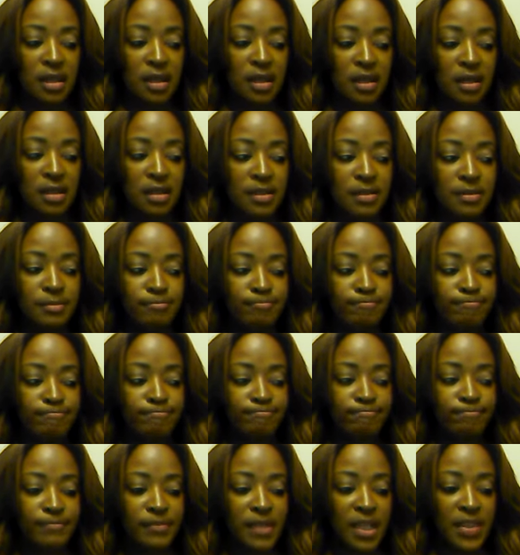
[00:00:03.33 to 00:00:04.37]
Um,
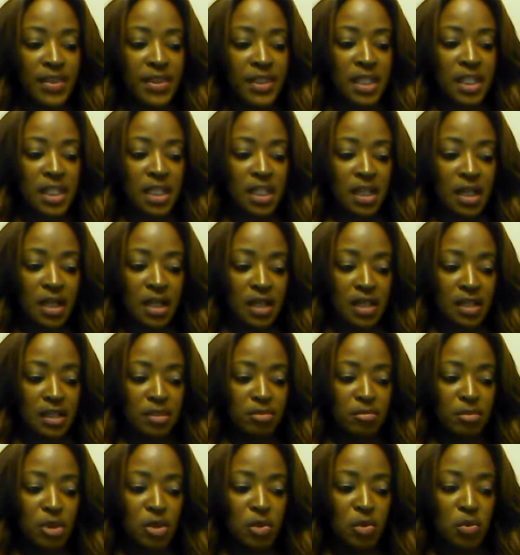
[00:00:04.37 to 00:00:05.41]
I think I
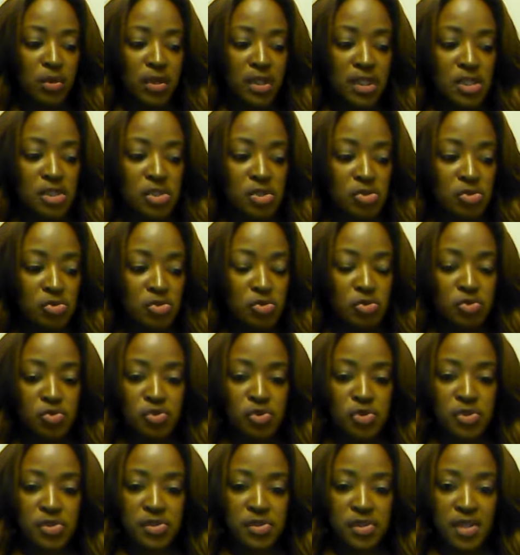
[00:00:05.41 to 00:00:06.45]
am going to
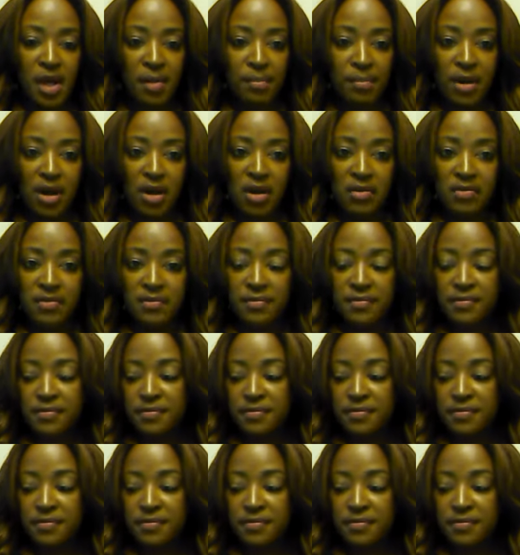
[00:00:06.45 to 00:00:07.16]
stop off